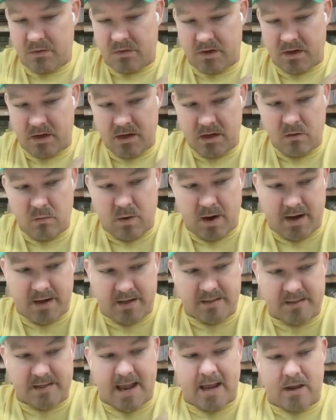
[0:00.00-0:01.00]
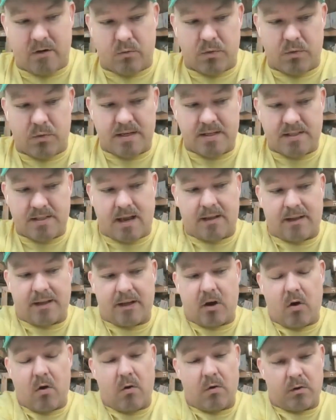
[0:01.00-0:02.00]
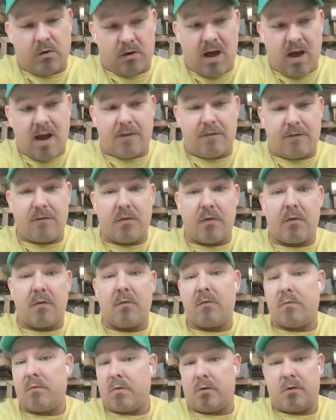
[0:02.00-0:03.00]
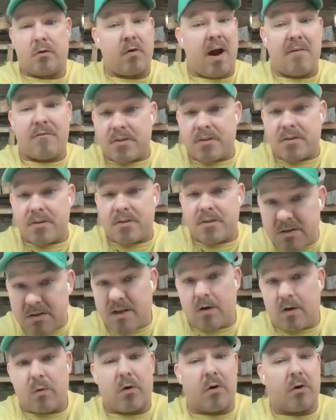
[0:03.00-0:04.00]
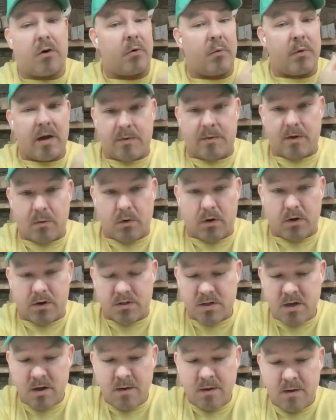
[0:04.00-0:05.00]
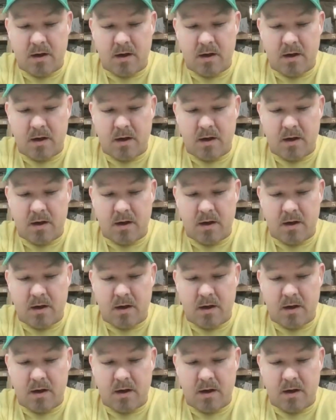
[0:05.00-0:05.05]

with the e-waste and reselling online for graphics cards that work or RAM that works.